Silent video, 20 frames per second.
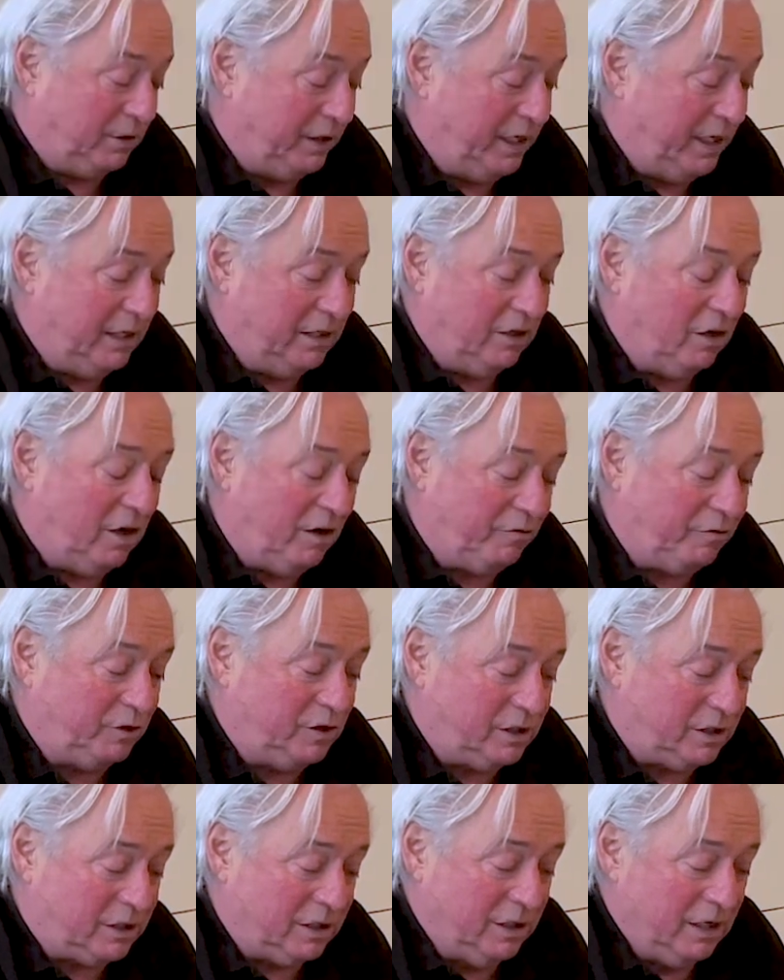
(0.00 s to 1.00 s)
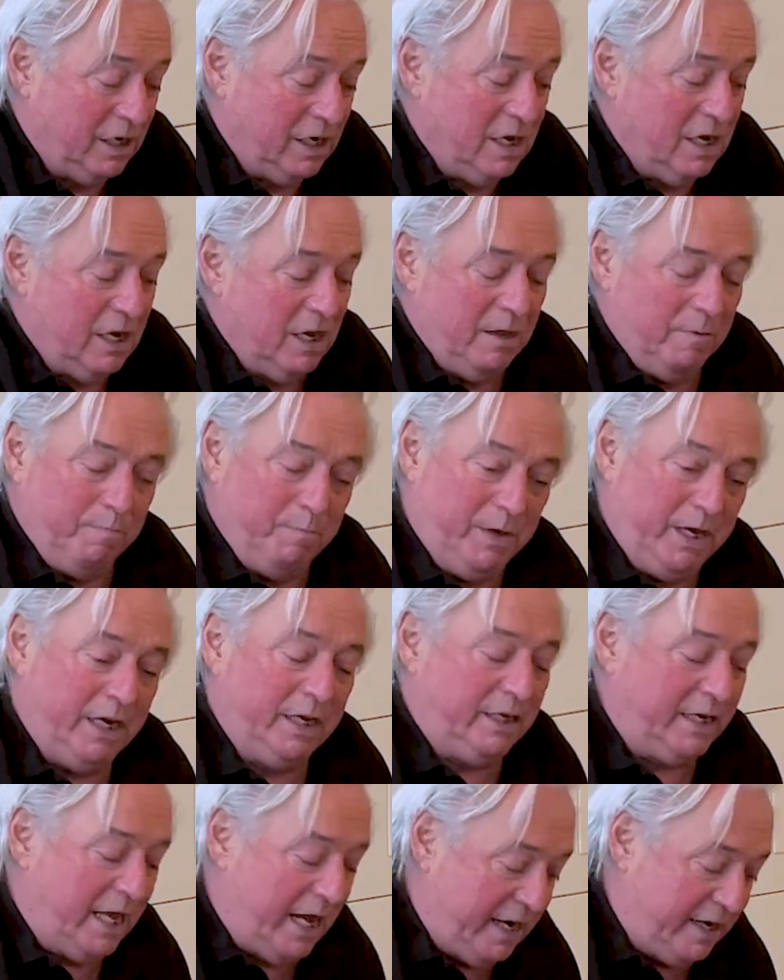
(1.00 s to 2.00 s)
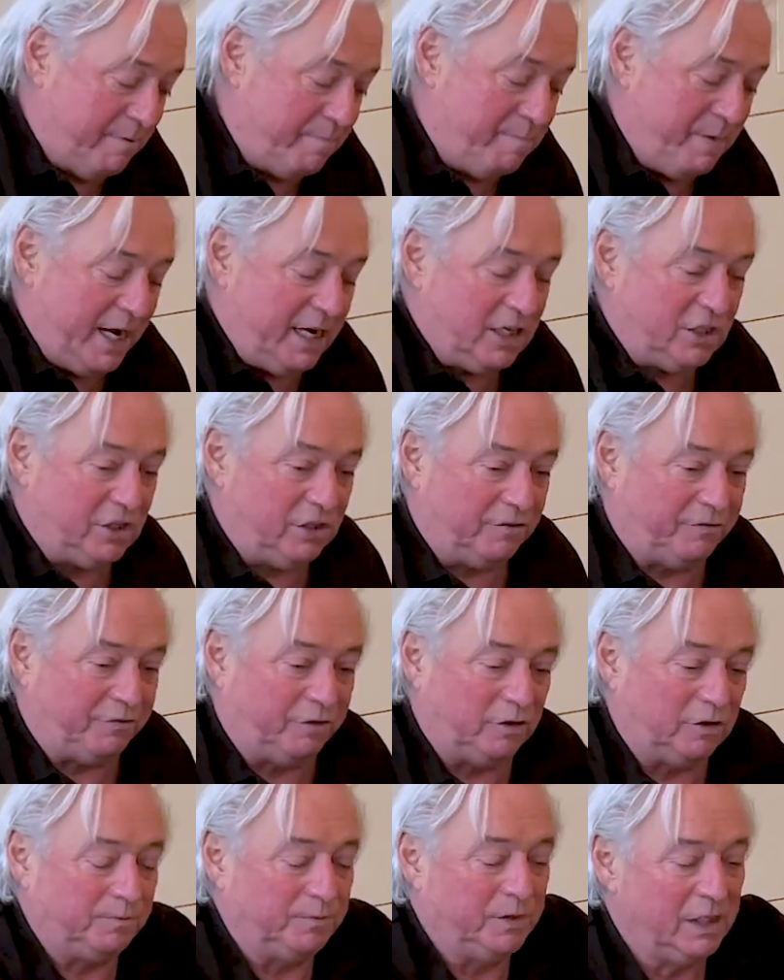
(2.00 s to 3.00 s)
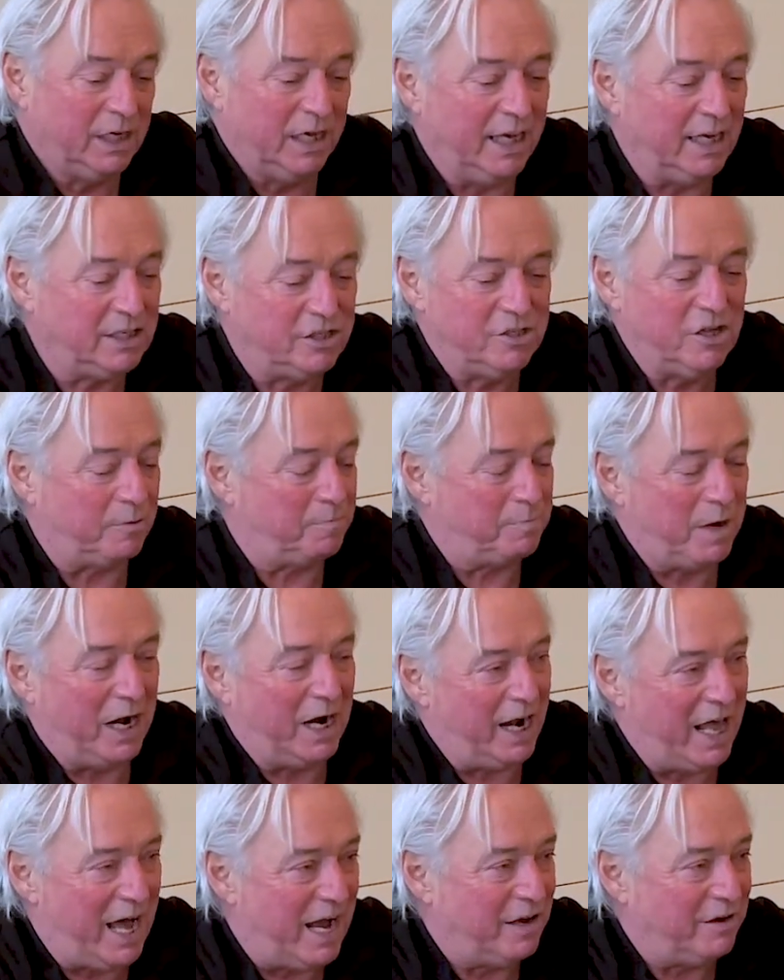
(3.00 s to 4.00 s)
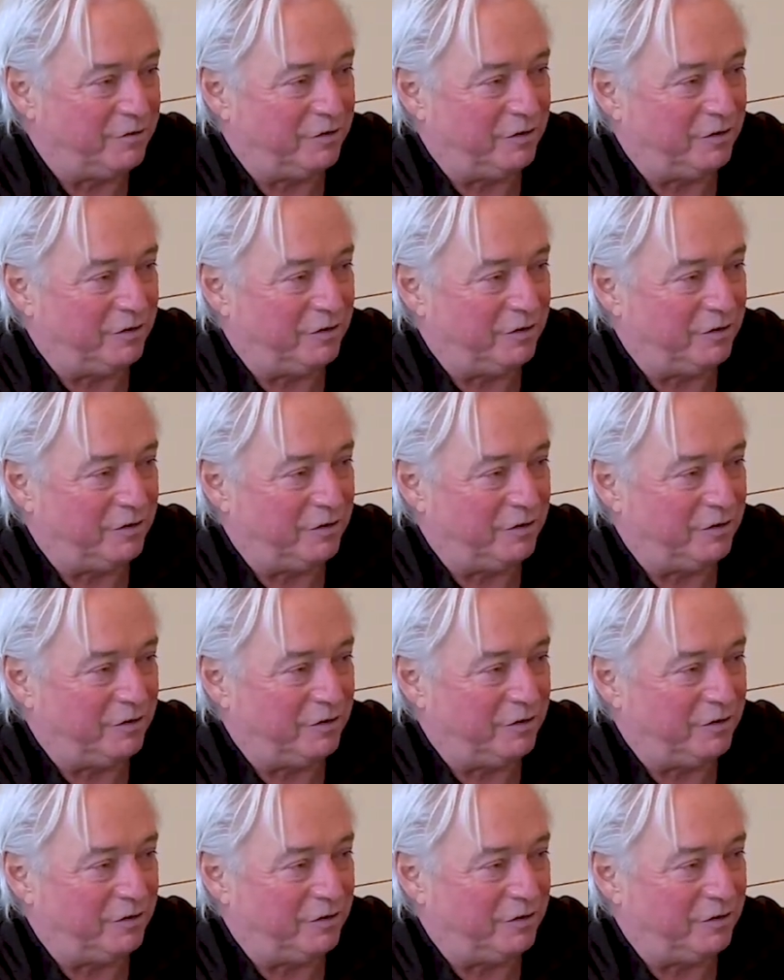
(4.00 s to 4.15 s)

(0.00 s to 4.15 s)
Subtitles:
in the office, being there the manager is not my life.